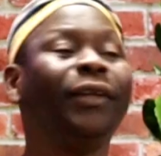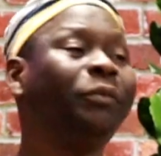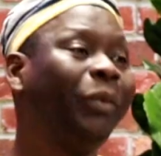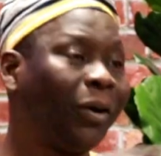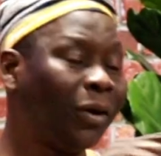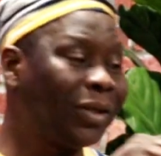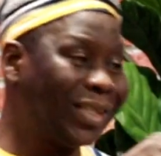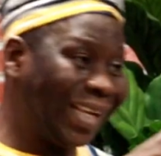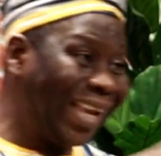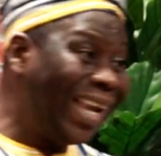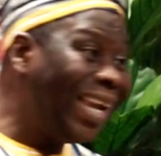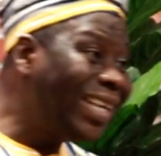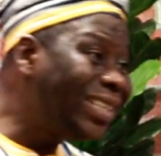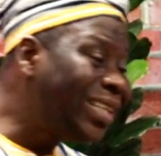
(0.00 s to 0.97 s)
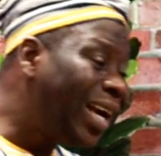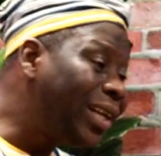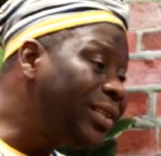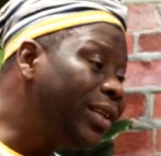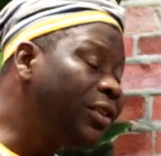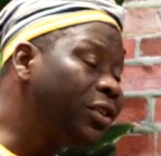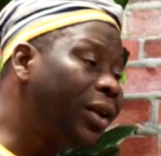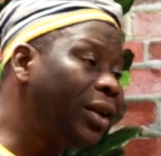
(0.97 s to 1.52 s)
It's because
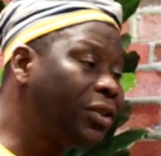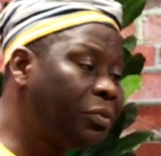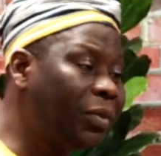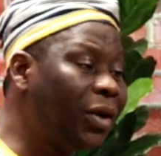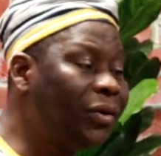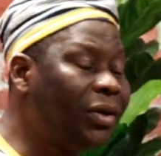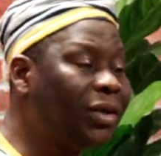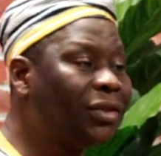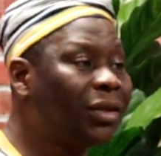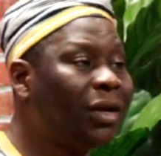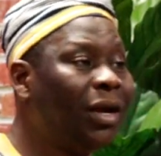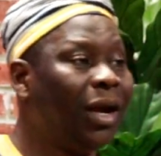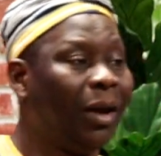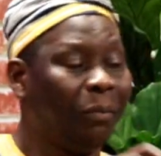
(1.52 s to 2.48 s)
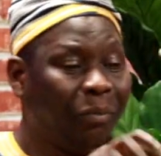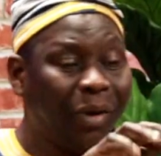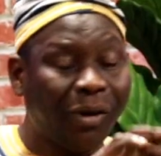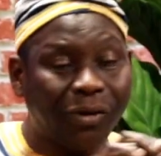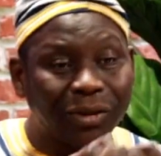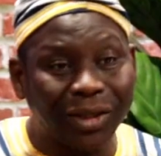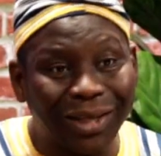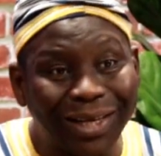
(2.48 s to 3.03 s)
he's got the experience,
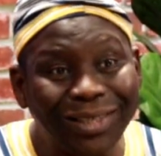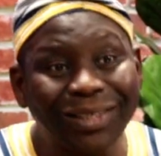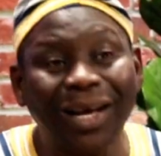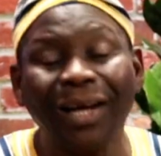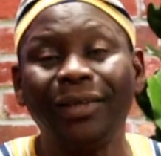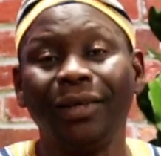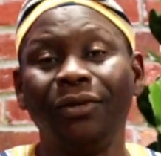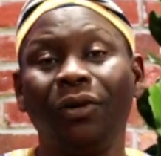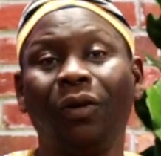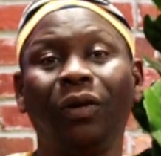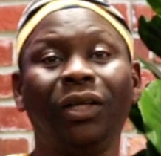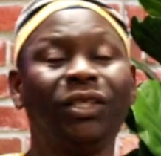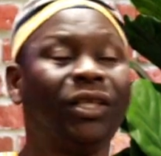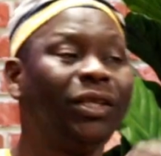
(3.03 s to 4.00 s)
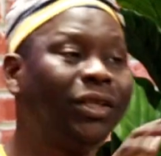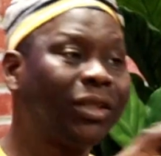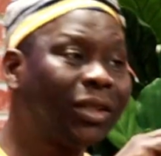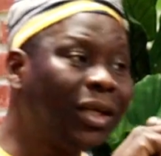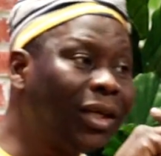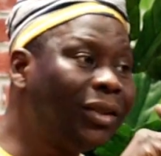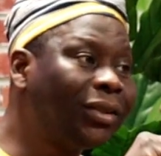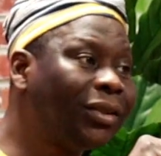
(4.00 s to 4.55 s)
because he's got the knowledge
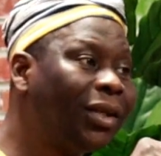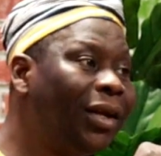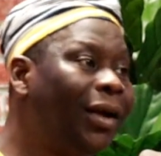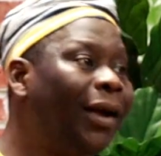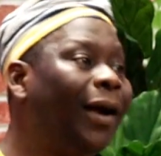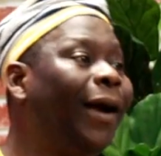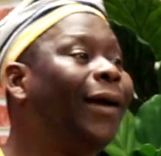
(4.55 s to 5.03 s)
and the skills,